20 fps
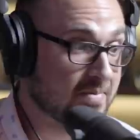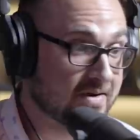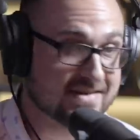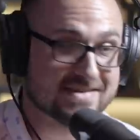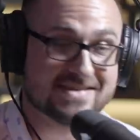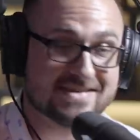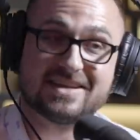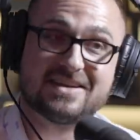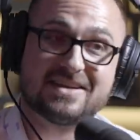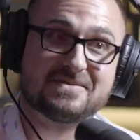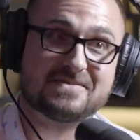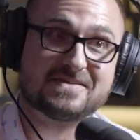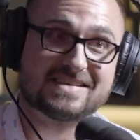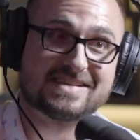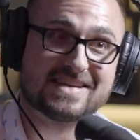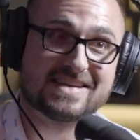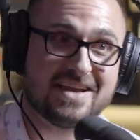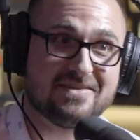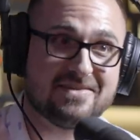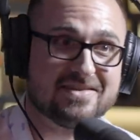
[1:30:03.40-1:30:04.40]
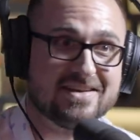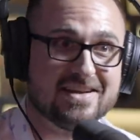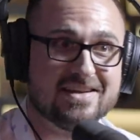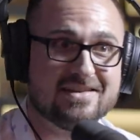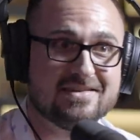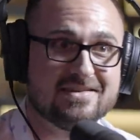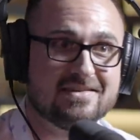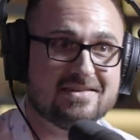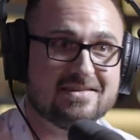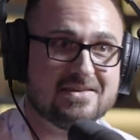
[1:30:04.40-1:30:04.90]
But instead of saving
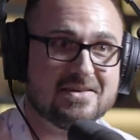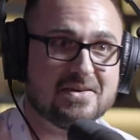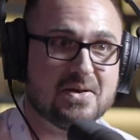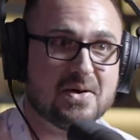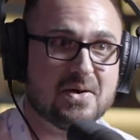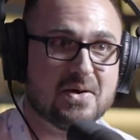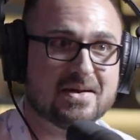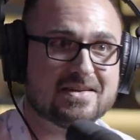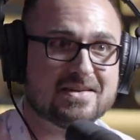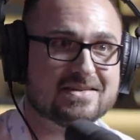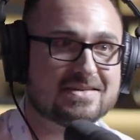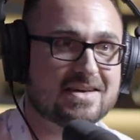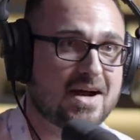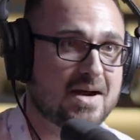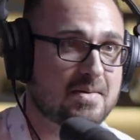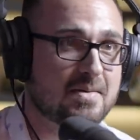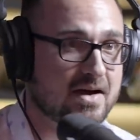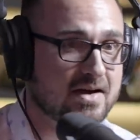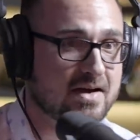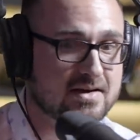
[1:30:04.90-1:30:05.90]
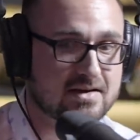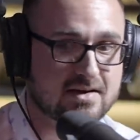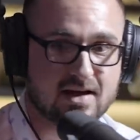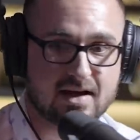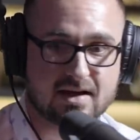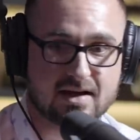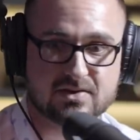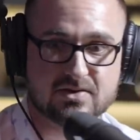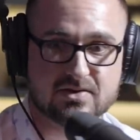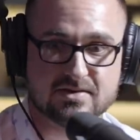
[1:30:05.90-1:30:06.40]
it, you know, at the time I,
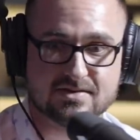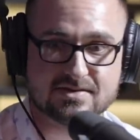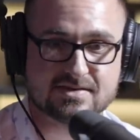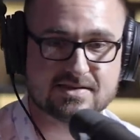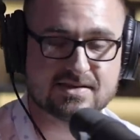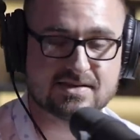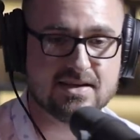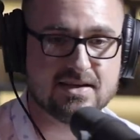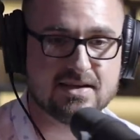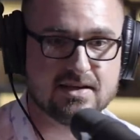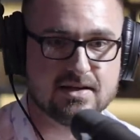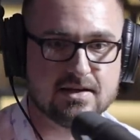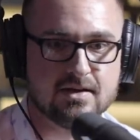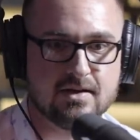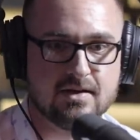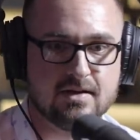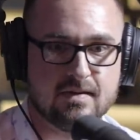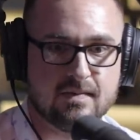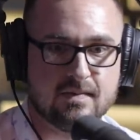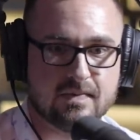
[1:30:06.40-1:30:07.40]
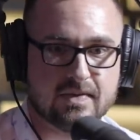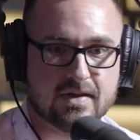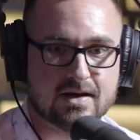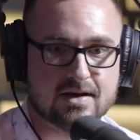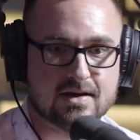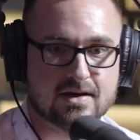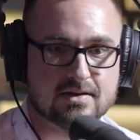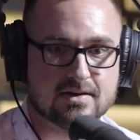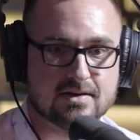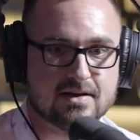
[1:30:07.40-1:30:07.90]
I couldn't see
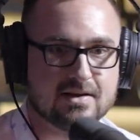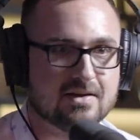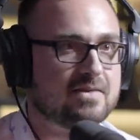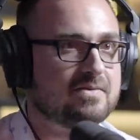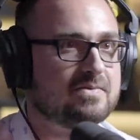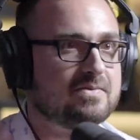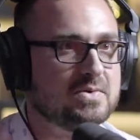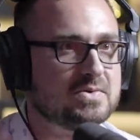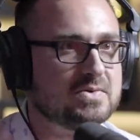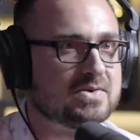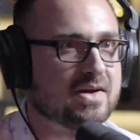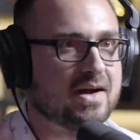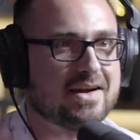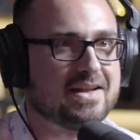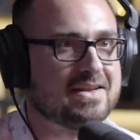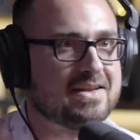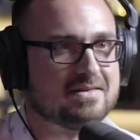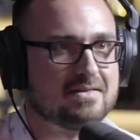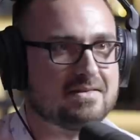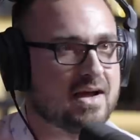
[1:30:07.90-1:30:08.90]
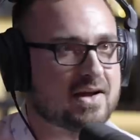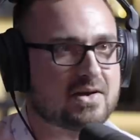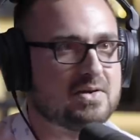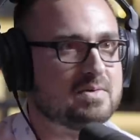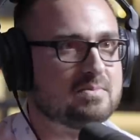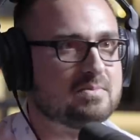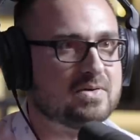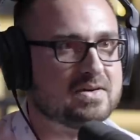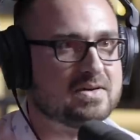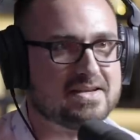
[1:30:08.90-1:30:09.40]
uh, into the future. I didn't I
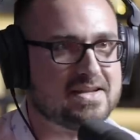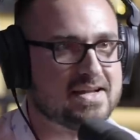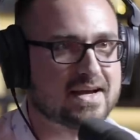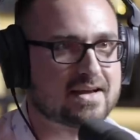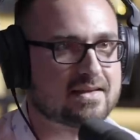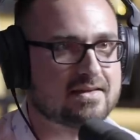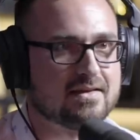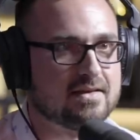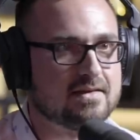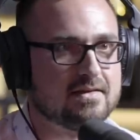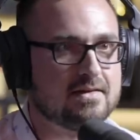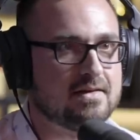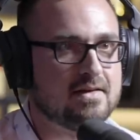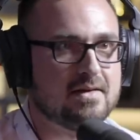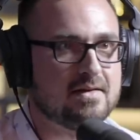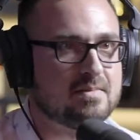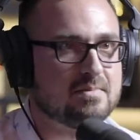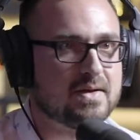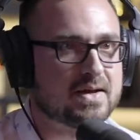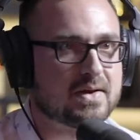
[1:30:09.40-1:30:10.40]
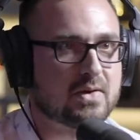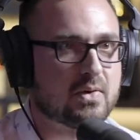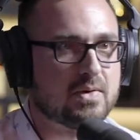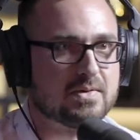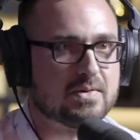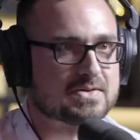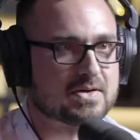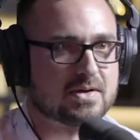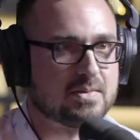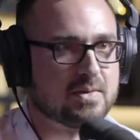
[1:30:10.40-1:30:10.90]
couldn't predict that
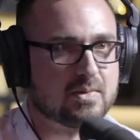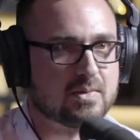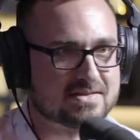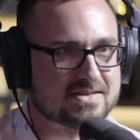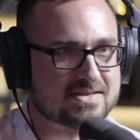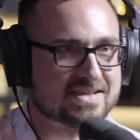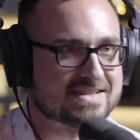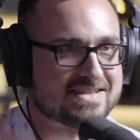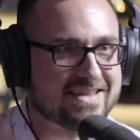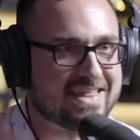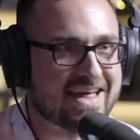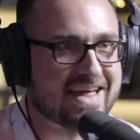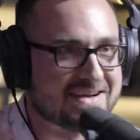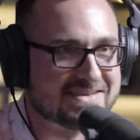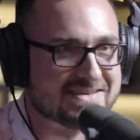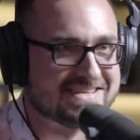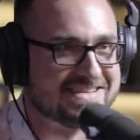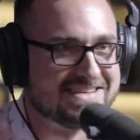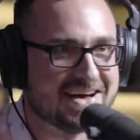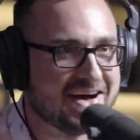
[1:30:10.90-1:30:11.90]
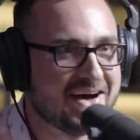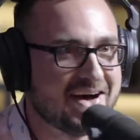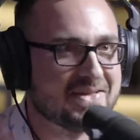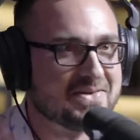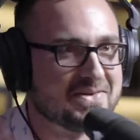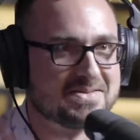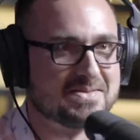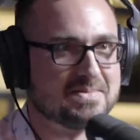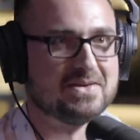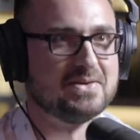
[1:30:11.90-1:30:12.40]
Bitcoin was going to be worth sixty thousand
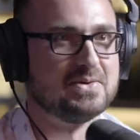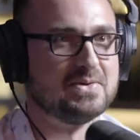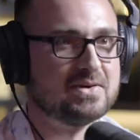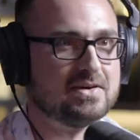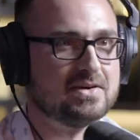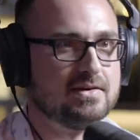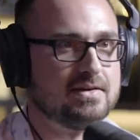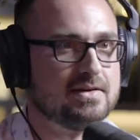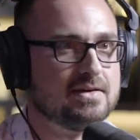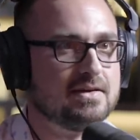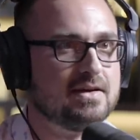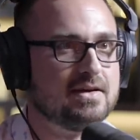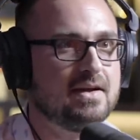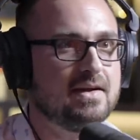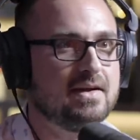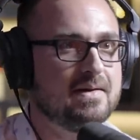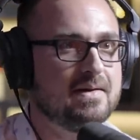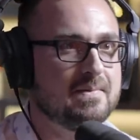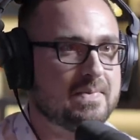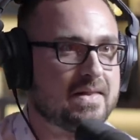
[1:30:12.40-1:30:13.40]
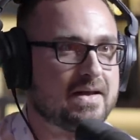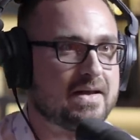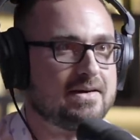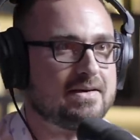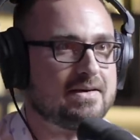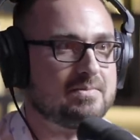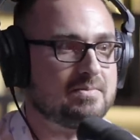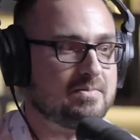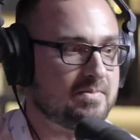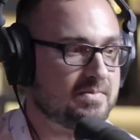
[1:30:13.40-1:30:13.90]
dollars. I mean, who could?
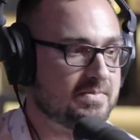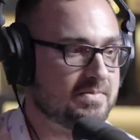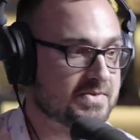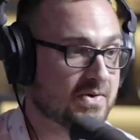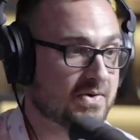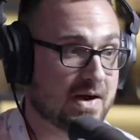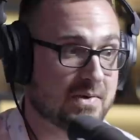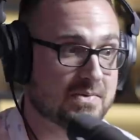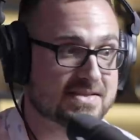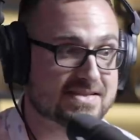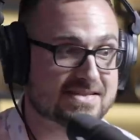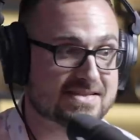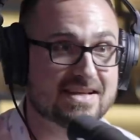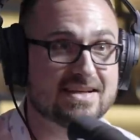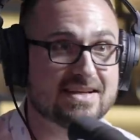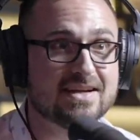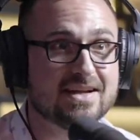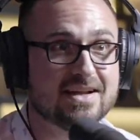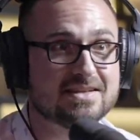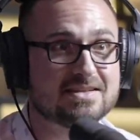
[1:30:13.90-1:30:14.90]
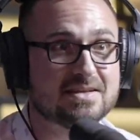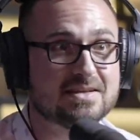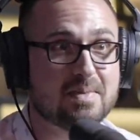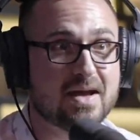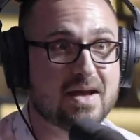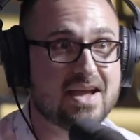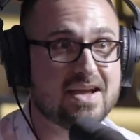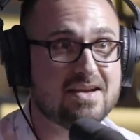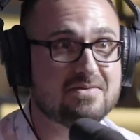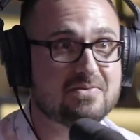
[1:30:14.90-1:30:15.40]
Um, so I was sending it to
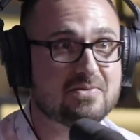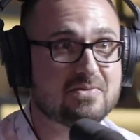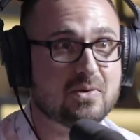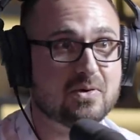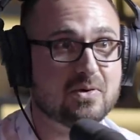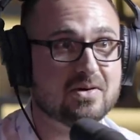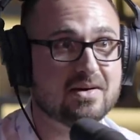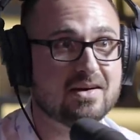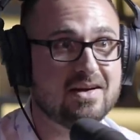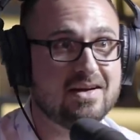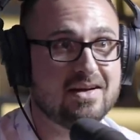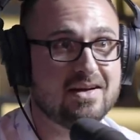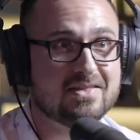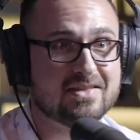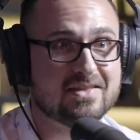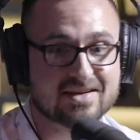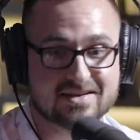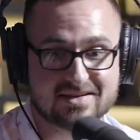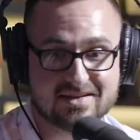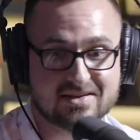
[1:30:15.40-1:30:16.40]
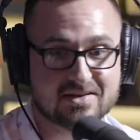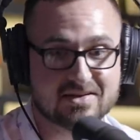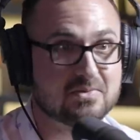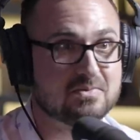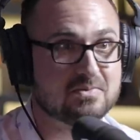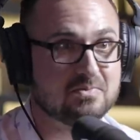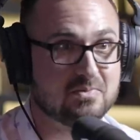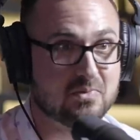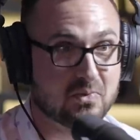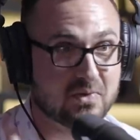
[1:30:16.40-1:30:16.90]
pay for the
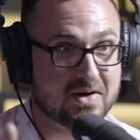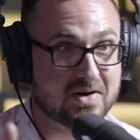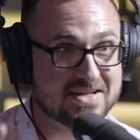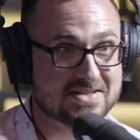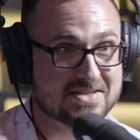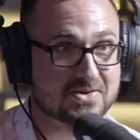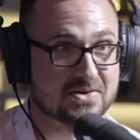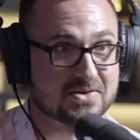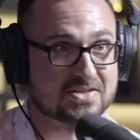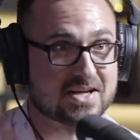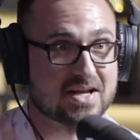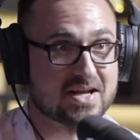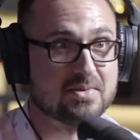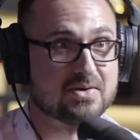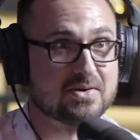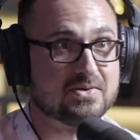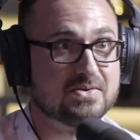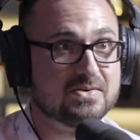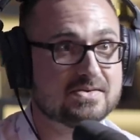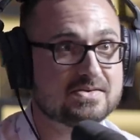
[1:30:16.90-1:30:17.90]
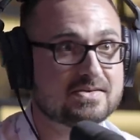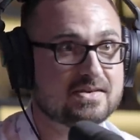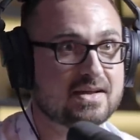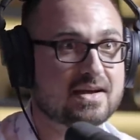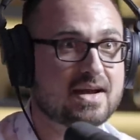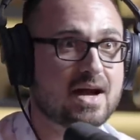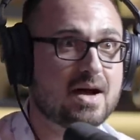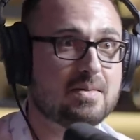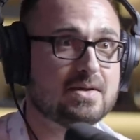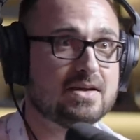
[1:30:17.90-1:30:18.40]
the research chemicals
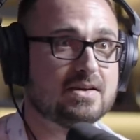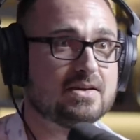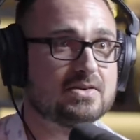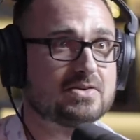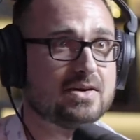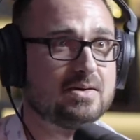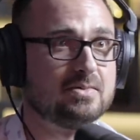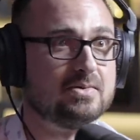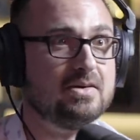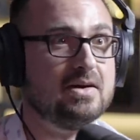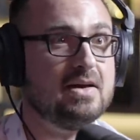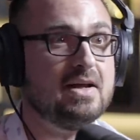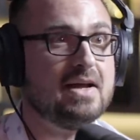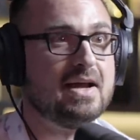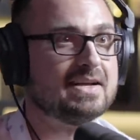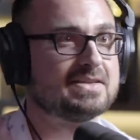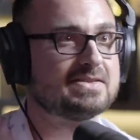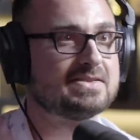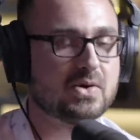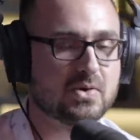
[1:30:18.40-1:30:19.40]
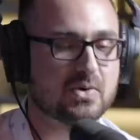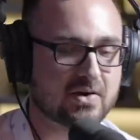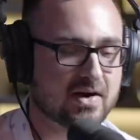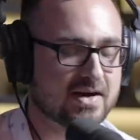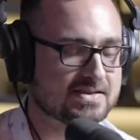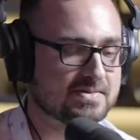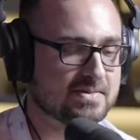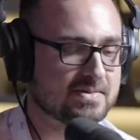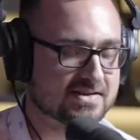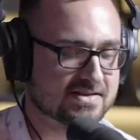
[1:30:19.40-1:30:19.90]
that got me into trouble. It's so
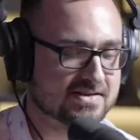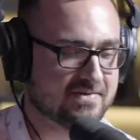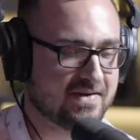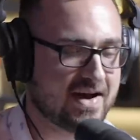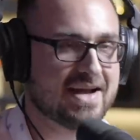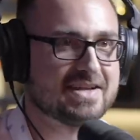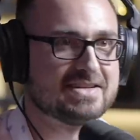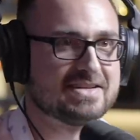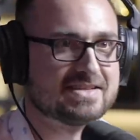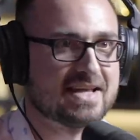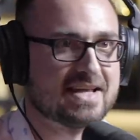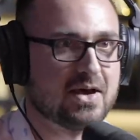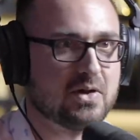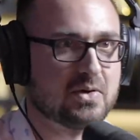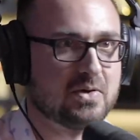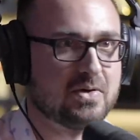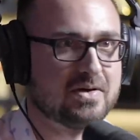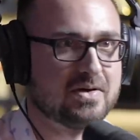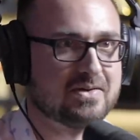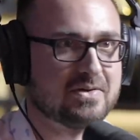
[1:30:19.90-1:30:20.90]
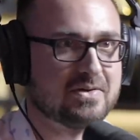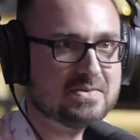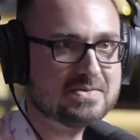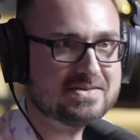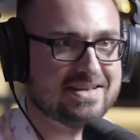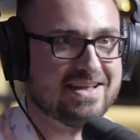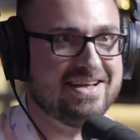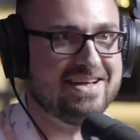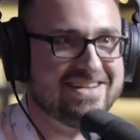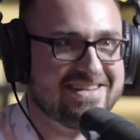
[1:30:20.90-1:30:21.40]
crazy because if I had just held on to
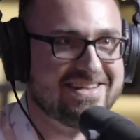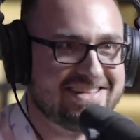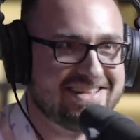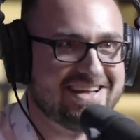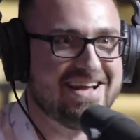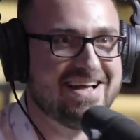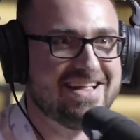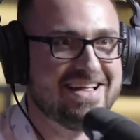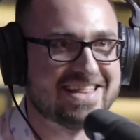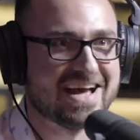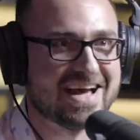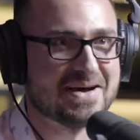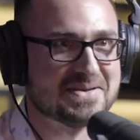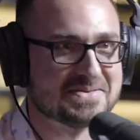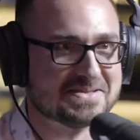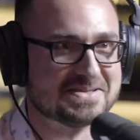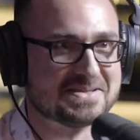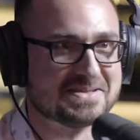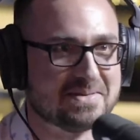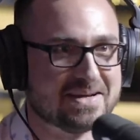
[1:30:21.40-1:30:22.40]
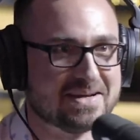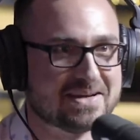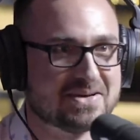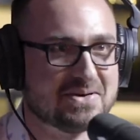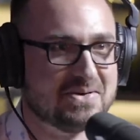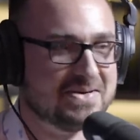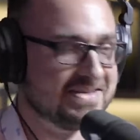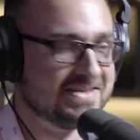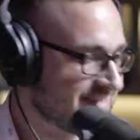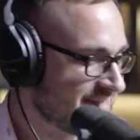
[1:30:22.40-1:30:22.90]
those thousands of
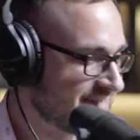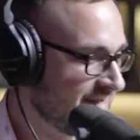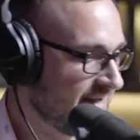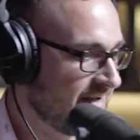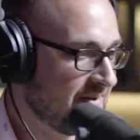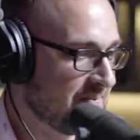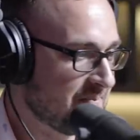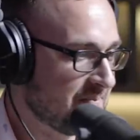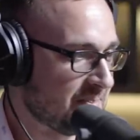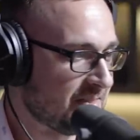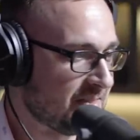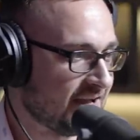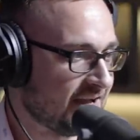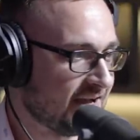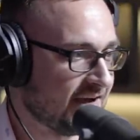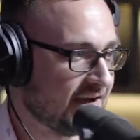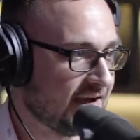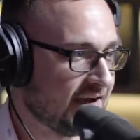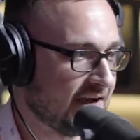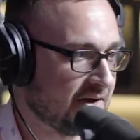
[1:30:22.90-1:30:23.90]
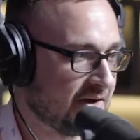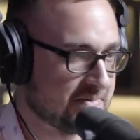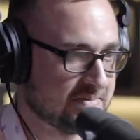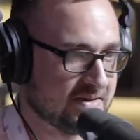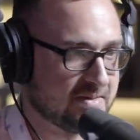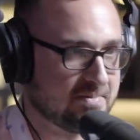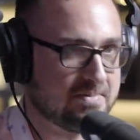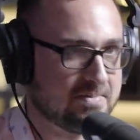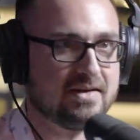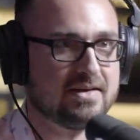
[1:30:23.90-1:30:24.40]
bitcoins, I would
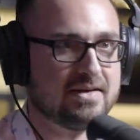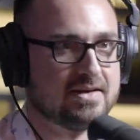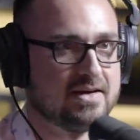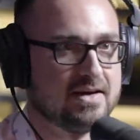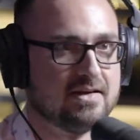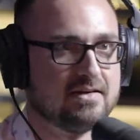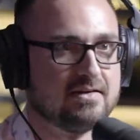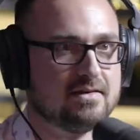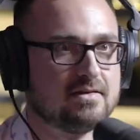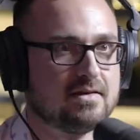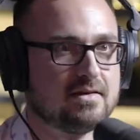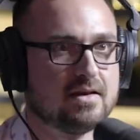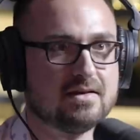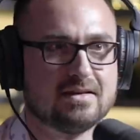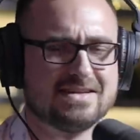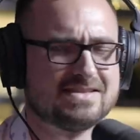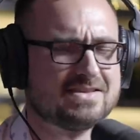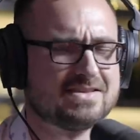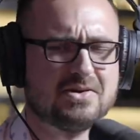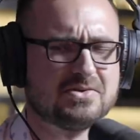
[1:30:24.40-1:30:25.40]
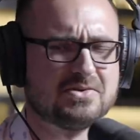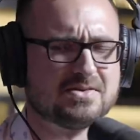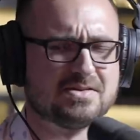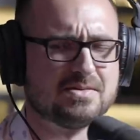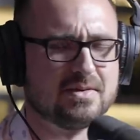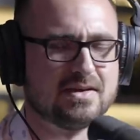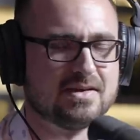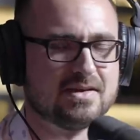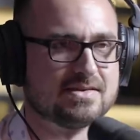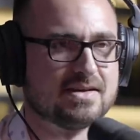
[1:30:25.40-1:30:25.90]
be a billionaire, or at least hundreds
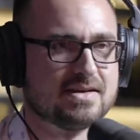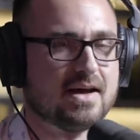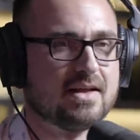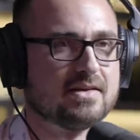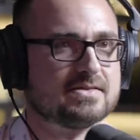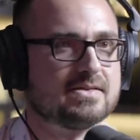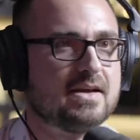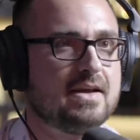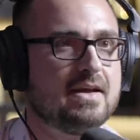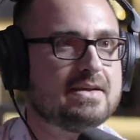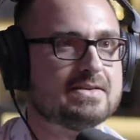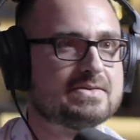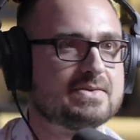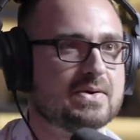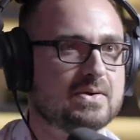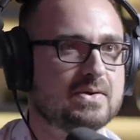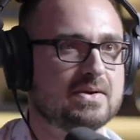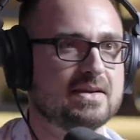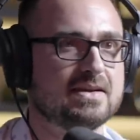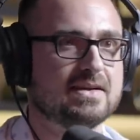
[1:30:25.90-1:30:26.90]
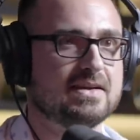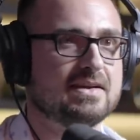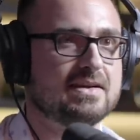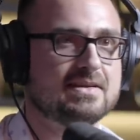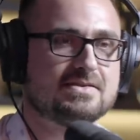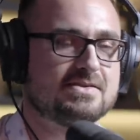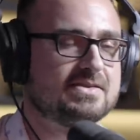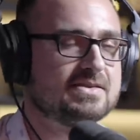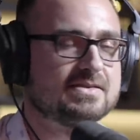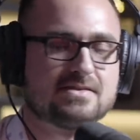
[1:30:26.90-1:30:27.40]
of millions of dollars. So it,
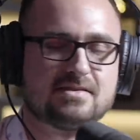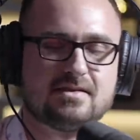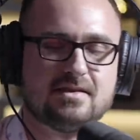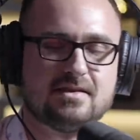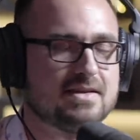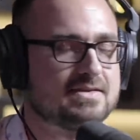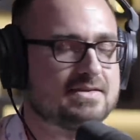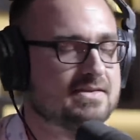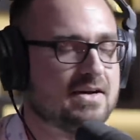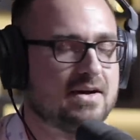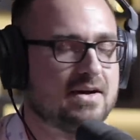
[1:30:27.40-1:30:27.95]
it's just it's